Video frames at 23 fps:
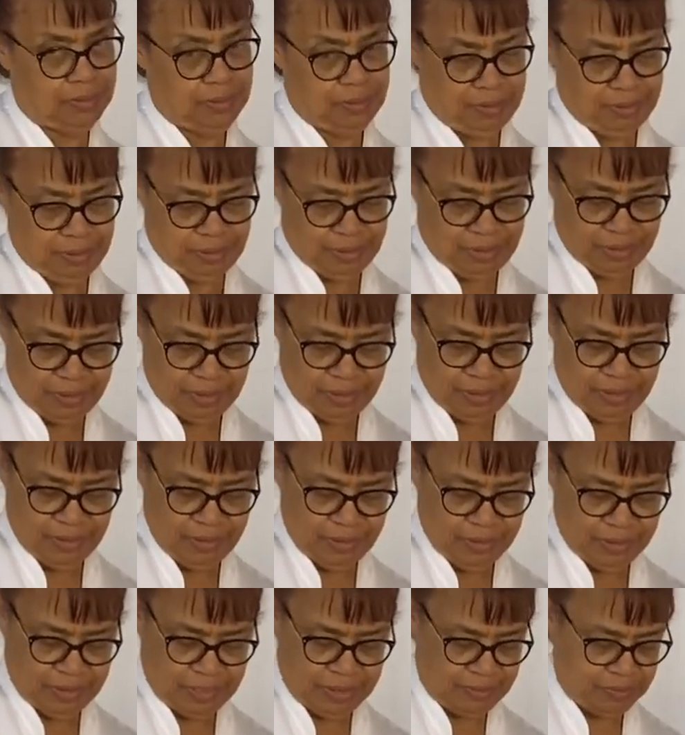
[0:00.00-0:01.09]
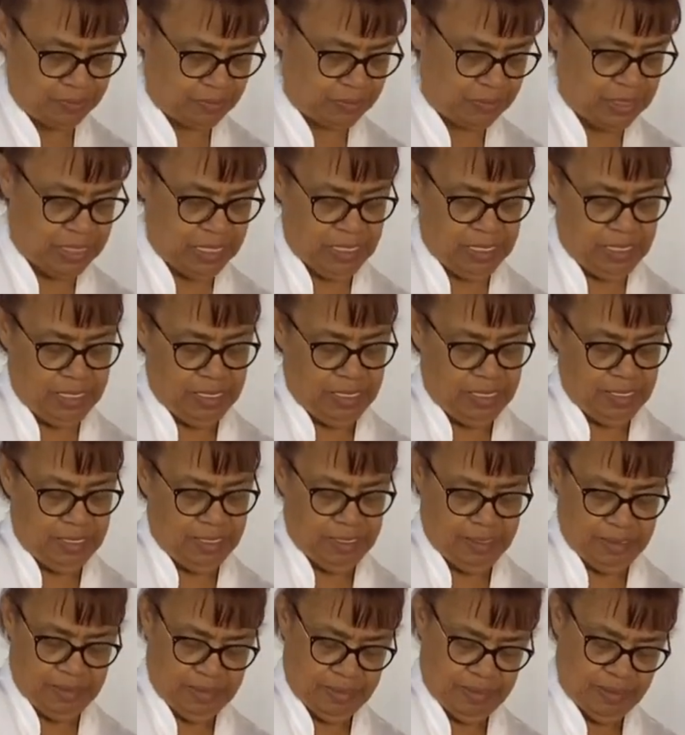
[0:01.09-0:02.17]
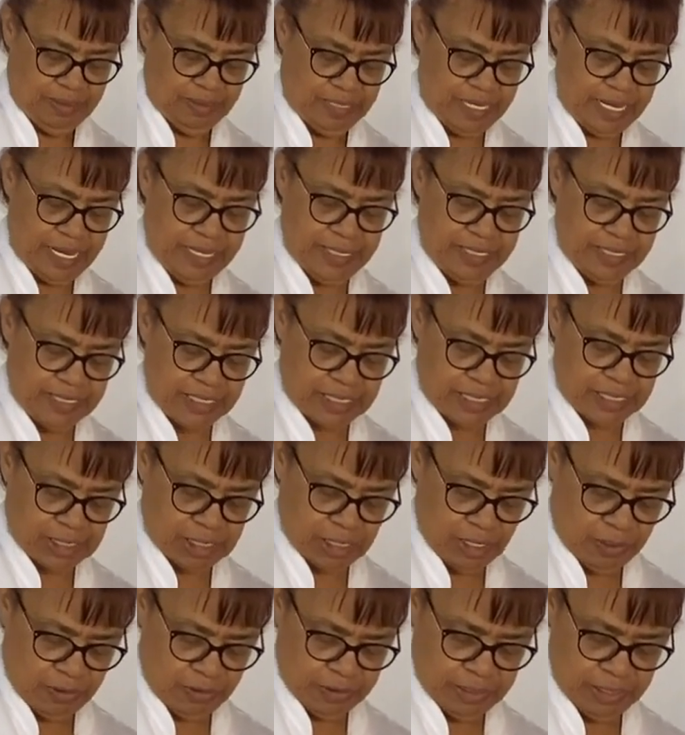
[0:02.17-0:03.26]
Oh, that is so